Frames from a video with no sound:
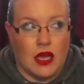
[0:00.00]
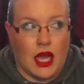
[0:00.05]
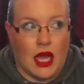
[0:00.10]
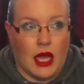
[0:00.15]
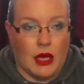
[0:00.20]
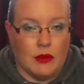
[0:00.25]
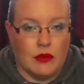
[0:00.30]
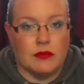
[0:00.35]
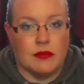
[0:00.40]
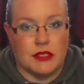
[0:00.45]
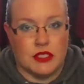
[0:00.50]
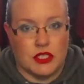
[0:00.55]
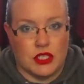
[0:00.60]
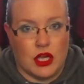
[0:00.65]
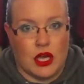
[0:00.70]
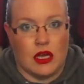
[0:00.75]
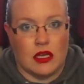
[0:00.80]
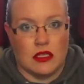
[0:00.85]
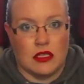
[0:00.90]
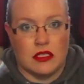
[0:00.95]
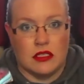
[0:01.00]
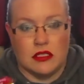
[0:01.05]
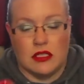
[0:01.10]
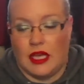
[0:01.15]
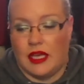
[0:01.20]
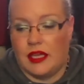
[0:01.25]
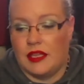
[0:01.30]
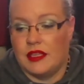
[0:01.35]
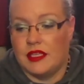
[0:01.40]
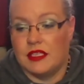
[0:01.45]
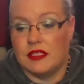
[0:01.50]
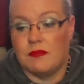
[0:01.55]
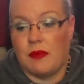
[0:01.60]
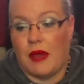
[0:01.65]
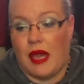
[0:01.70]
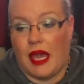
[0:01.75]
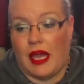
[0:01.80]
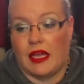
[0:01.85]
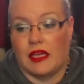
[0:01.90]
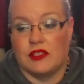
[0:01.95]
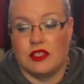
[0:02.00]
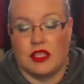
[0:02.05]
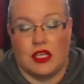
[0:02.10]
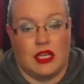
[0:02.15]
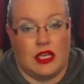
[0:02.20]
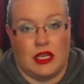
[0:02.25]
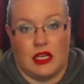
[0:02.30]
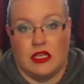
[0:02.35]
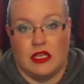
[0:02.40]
I would be shocked. Like this packaging